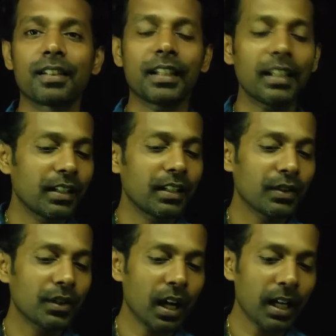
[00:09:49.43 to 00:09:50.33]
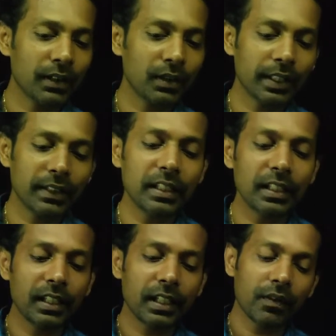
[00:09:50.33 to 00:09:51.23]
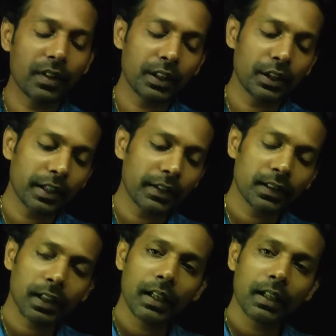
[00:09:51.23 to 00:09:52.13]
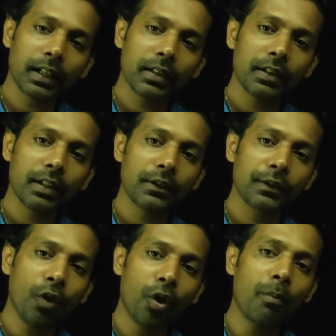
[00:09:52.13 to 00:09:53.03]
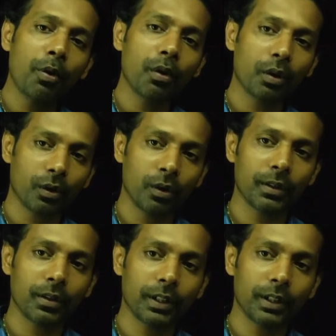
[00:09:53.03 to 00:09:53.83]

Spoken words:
See, so R square is indicator whether a straight line is formed or not.